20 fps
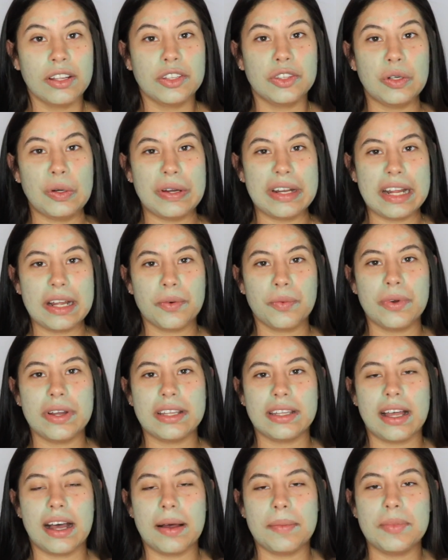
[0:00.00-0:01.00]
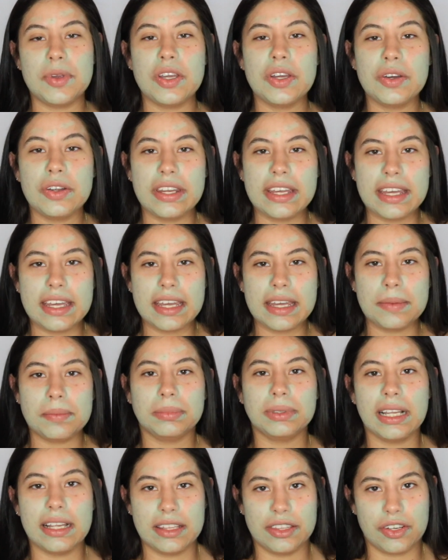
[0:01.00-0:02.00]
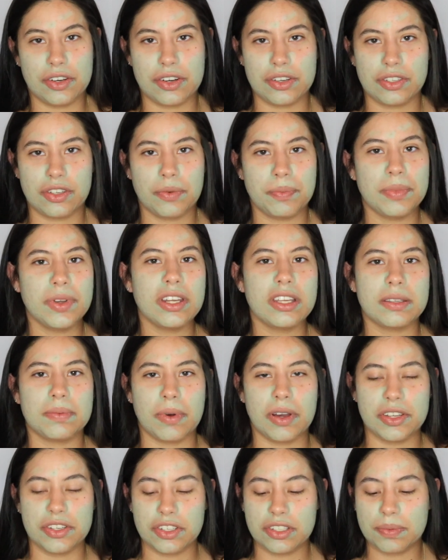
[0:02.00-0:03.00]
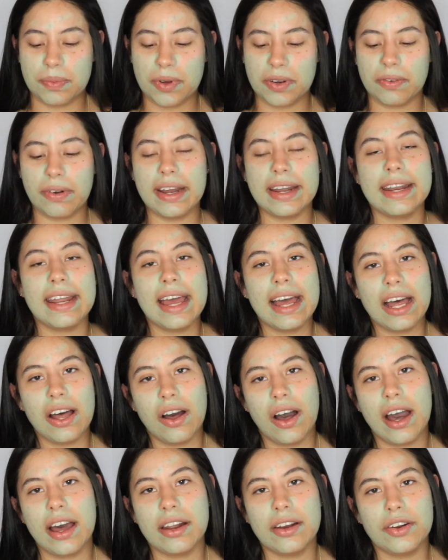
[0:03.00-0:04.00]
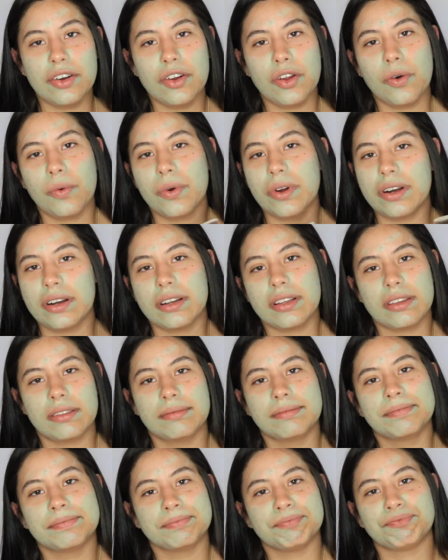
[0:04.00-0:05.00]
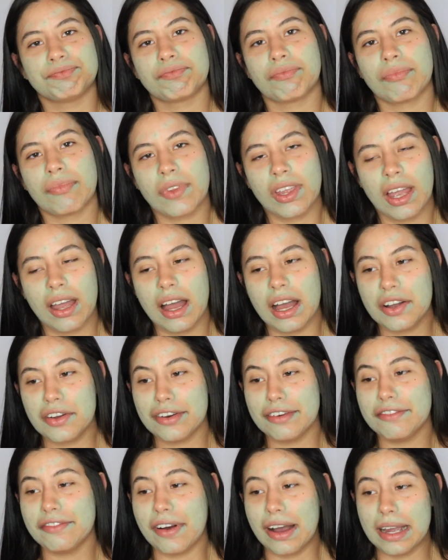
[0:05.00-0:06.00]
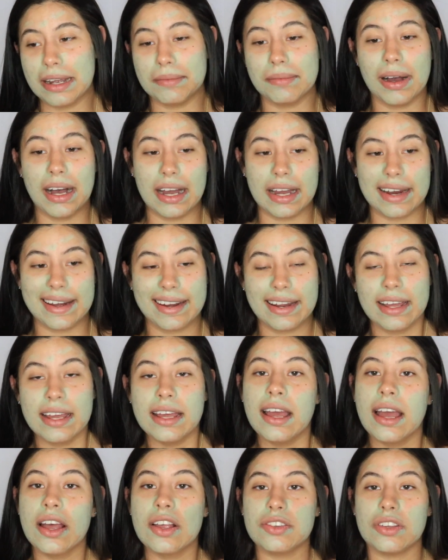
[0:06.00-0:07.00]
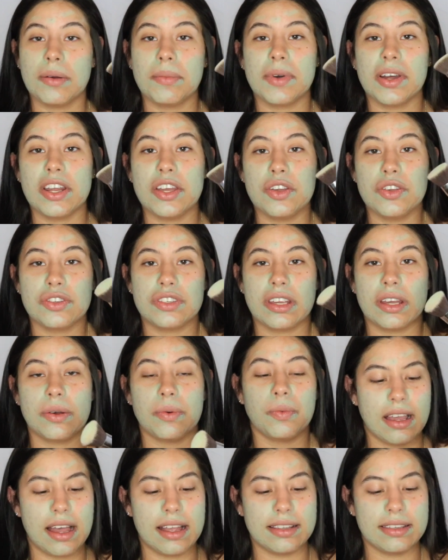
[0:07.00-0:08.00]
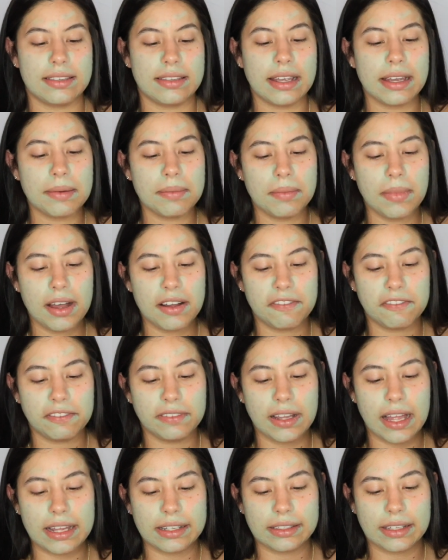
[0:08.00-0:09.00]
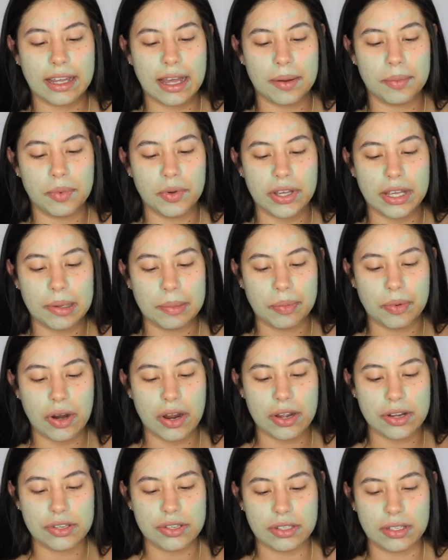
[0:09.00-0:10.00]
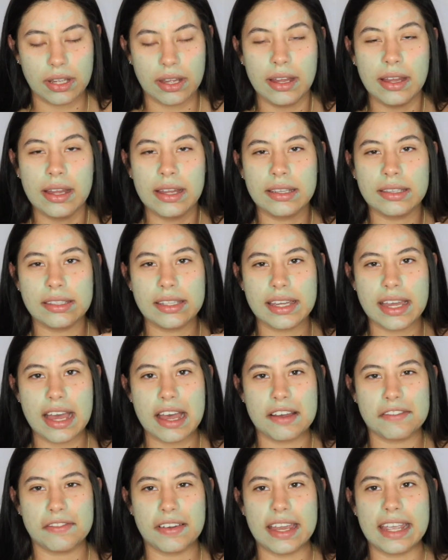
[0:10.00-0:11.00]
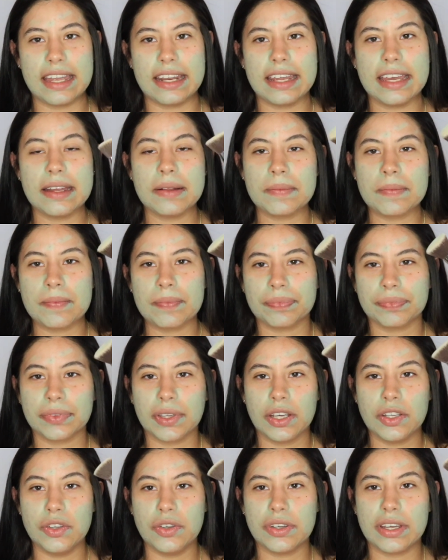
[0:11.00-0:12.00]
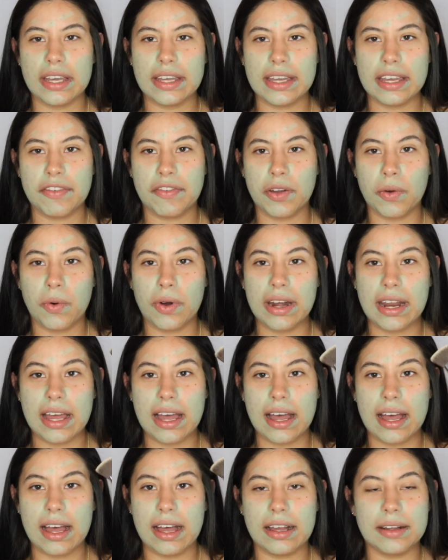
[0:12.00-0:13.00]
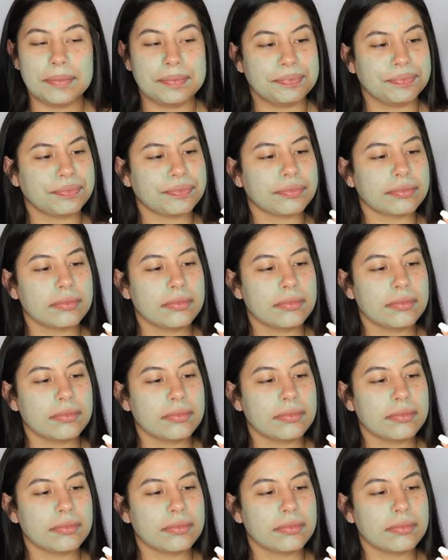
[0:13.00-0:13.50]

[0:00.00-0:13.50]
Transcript: doing it with a beauty blender, so beauty sponges, but right now I don't know where, I couldn't find mine. So I'm going to use a, a Sigma Flat Kabuki Brush, the F80. You can, if you want to um,